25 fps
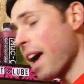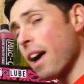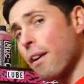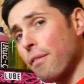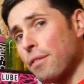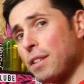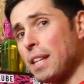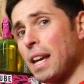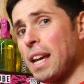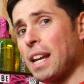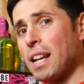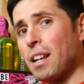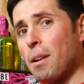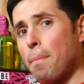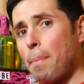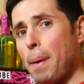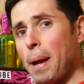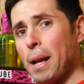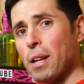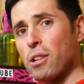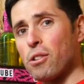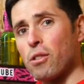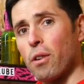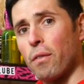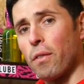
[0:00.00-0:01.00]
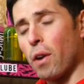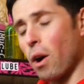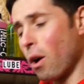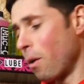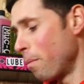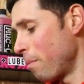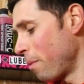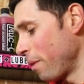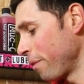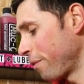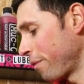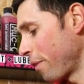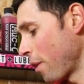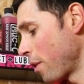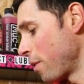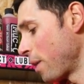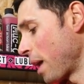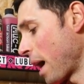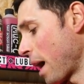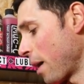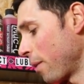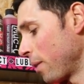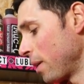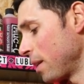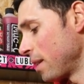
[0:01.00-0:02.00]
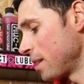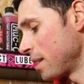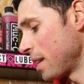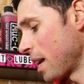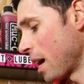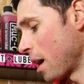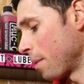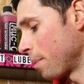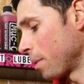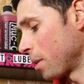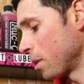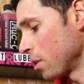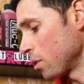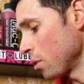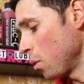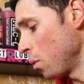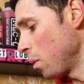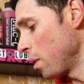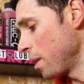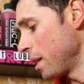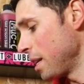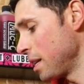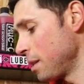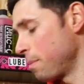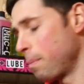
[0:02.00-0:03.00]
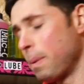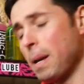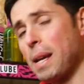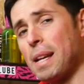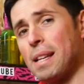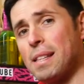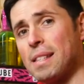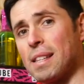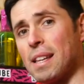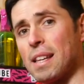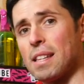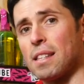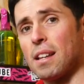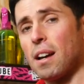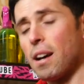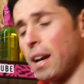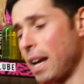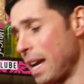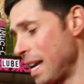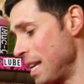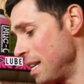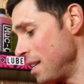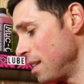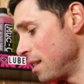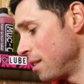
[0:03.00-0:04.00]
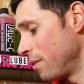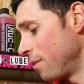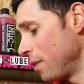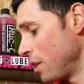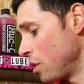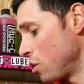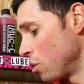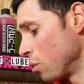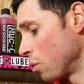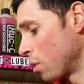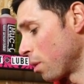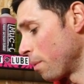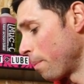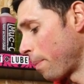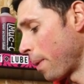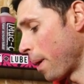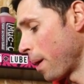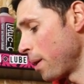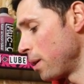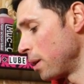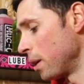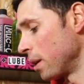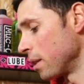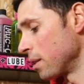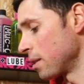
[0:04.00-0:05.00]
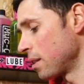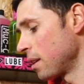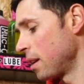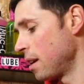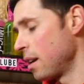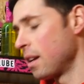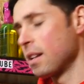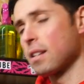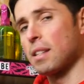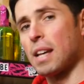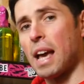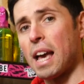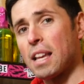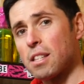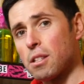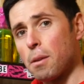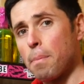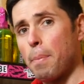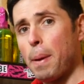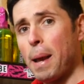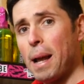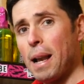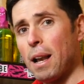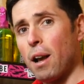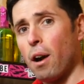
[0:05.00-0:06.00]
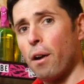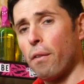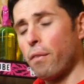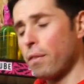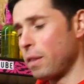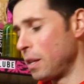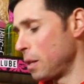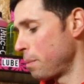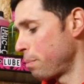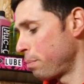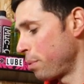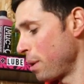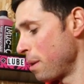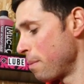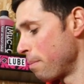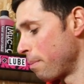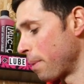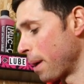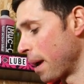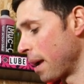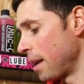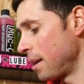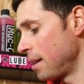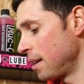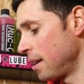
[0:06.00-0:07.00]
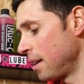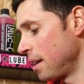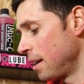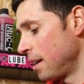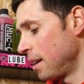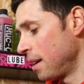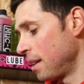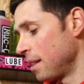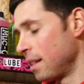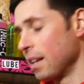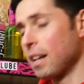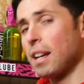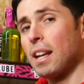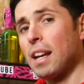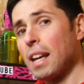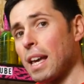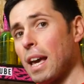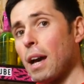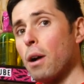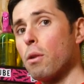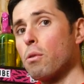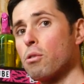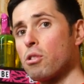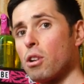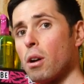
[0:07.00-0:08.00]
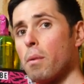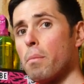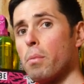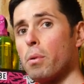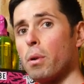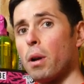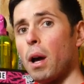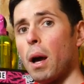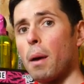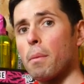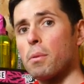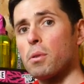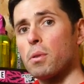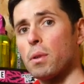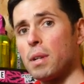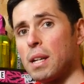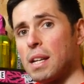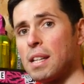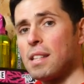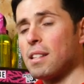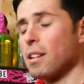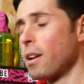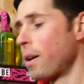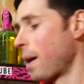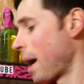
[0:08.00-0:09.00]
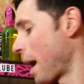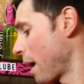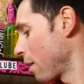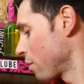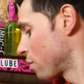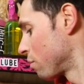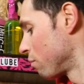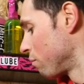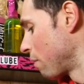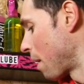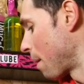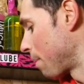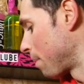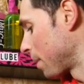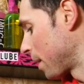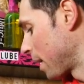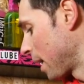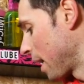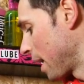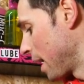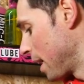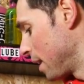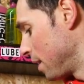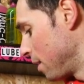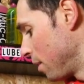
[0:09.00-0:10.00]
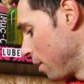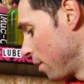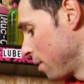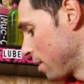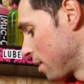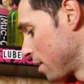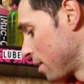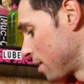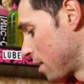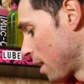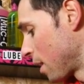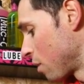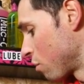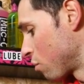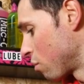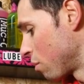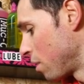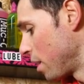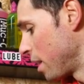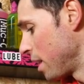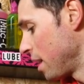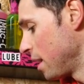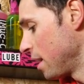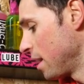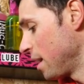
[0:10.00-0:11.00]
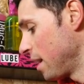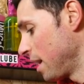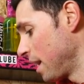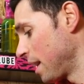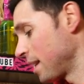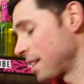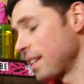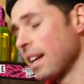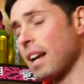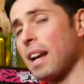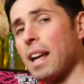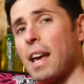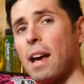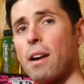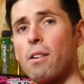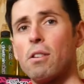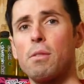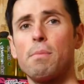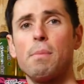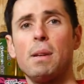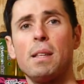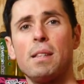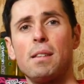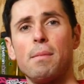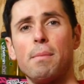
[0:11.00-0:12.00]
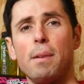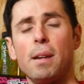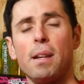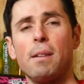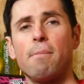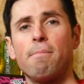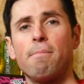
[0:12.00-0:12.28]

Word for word: have taken a picture of it on my phone how it is now because all of these pieces are individual components. So as I peel it off of this print bed, they're gonna get all jumbled up, so I need to know how to replicate it nice and centrally, exactly how it's meant to